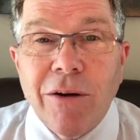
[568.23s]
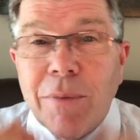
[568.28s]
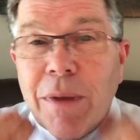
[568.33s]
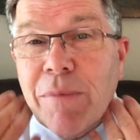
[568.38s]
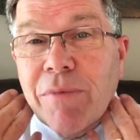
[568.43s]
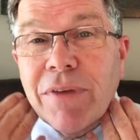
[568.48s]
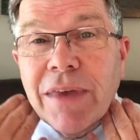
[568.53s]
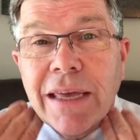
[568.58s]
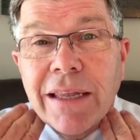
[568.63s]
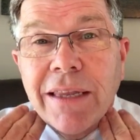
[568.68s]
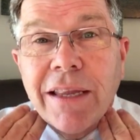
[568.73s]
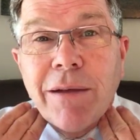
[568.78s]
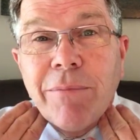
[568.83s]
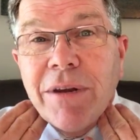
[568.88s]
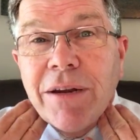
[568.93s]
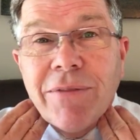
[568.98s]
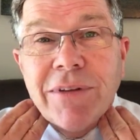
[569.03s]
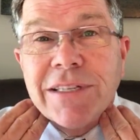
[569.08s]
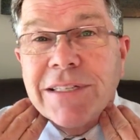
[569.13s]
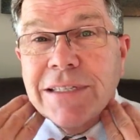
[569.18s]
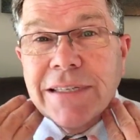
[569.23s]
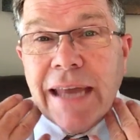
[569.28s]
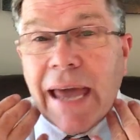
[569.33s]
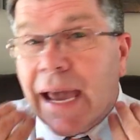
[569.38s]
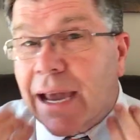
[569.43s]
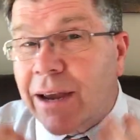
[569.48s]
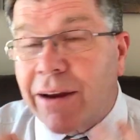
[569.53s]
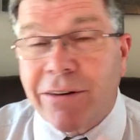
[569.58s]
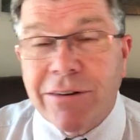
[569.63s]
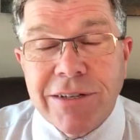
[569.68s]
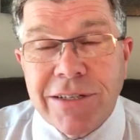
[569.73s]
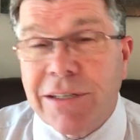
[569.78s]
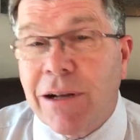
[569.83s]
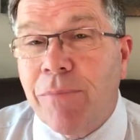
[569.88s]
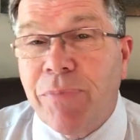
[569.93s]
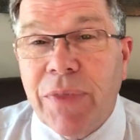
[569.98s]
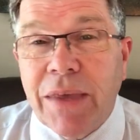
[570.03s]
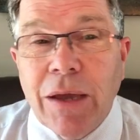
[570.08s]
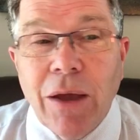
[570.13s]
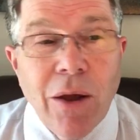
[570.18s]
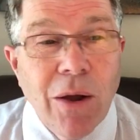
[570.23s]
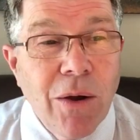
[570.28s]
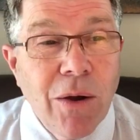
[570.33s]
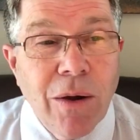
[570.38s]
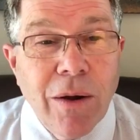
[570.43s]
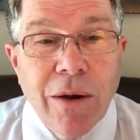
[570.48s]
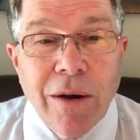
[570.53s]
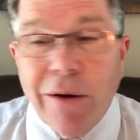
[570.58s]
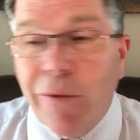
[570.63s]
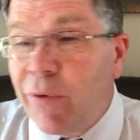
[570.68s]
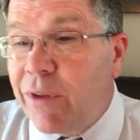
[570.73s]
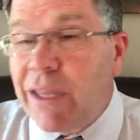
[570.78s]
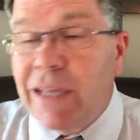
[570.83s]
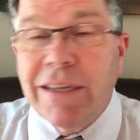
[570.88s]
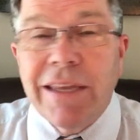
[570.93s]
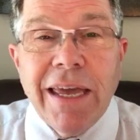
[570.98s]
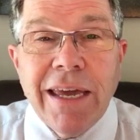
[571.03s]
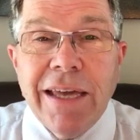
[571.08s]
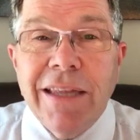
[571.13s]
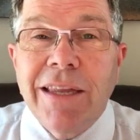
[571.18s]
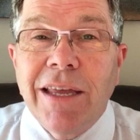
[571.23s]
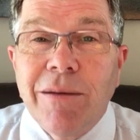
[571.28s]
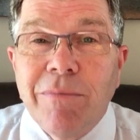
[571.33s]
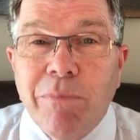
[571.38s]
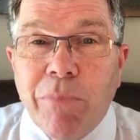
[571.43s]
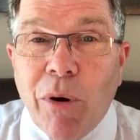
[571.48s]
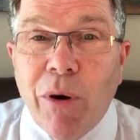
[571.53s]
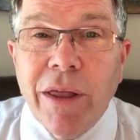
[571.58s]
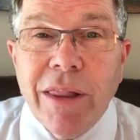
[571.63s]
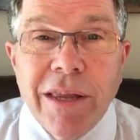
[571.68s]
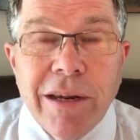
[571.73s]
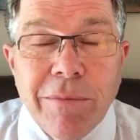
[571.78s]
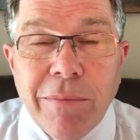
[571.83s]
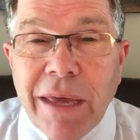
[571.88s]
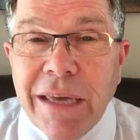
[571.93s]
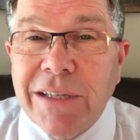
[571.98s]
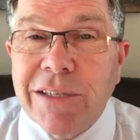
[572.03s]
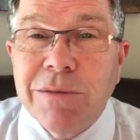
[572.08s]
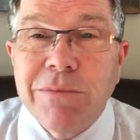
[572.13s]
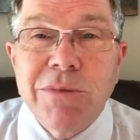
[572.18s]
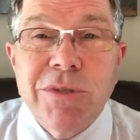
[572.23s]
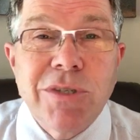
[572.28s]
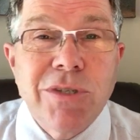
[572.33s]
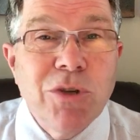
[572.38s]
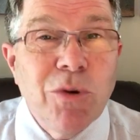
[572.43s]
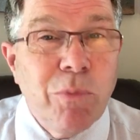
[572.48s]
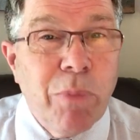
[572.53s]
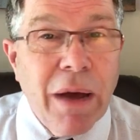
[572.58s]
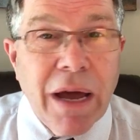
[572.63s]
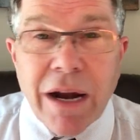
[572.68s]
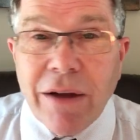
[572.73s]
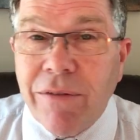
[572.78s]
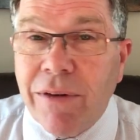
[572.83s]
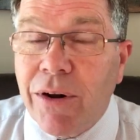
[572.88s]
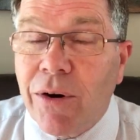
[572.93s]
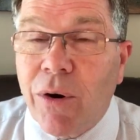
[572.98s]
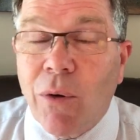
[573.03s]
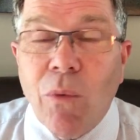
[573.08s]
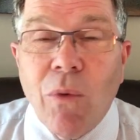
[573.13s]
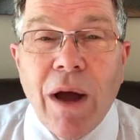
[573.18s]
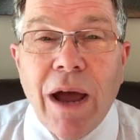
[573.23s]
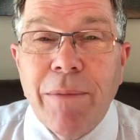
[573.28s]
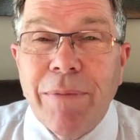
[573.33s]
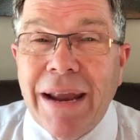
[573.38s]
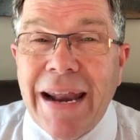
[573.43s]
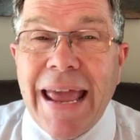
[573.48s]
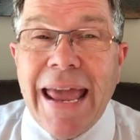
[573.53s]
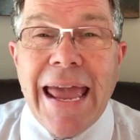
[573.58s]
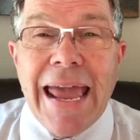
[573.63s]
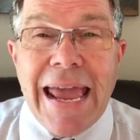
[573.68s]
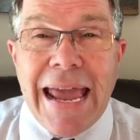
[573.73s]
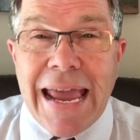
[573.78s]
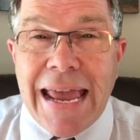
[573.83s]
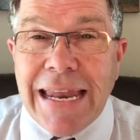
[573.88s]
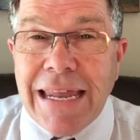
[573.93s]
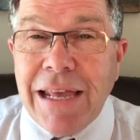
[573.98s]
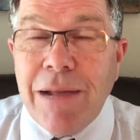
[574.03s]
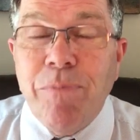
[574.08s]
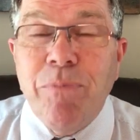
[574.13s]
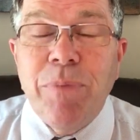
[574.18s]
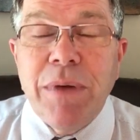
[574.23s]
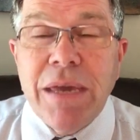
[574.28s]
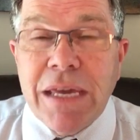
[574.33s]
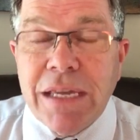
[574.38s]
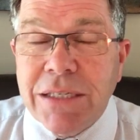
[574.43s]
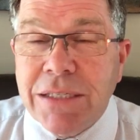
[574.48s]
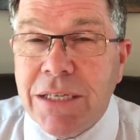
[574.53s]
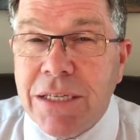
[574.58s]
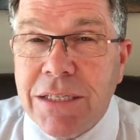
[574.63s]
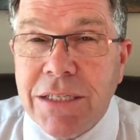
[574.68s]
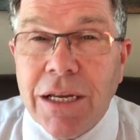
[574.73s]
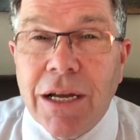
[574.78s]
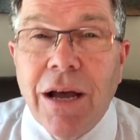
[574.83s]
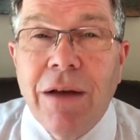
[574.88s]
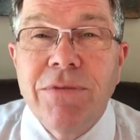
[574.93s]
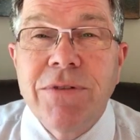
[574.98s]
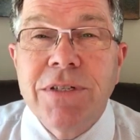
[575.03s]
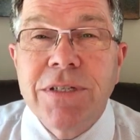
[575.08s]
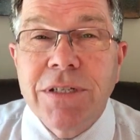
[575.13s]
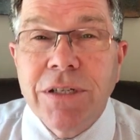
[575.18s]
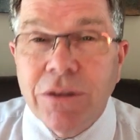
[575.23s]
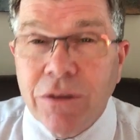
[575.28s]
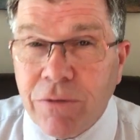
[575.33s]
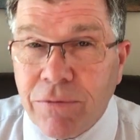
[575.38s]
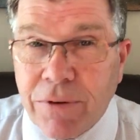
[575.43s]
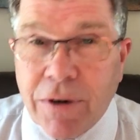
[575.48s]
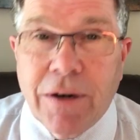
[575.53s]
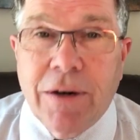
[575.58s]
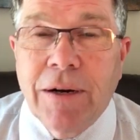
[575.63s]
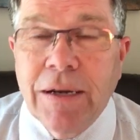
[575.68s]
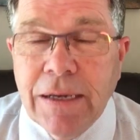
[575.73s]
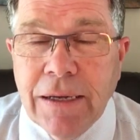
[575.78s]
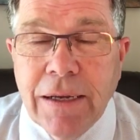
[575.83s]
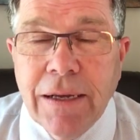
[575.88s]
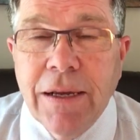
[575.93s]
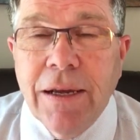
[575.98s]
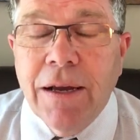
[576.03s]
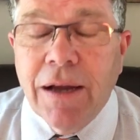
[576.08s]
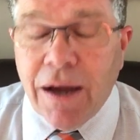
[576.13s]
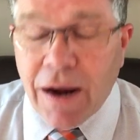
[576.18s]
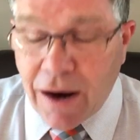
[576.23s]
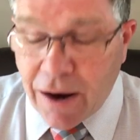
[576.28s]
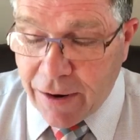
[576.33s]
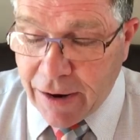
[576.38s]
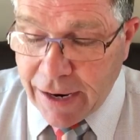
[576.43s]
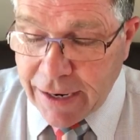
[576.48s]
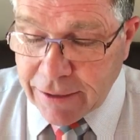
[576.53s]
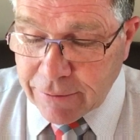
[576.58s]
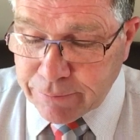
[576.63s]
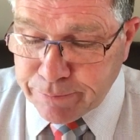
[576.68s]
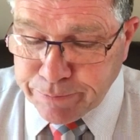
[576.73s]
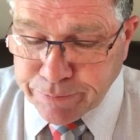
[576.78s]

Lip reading: Maybe you get a little bit of his neck or something. I don't know, would they take it and they boil it and make some soup out of it or what? But 80 pieces of silver, all right?